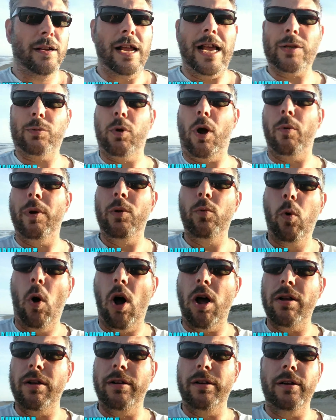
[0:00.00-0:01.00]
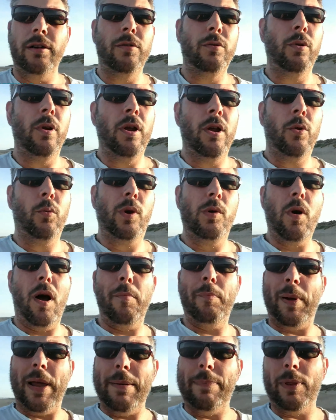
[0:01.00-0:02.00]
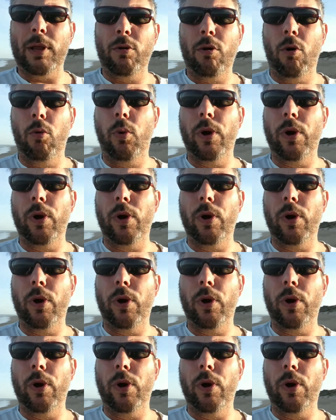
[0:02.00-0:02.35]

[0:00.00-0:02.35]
That's what we want. We want people who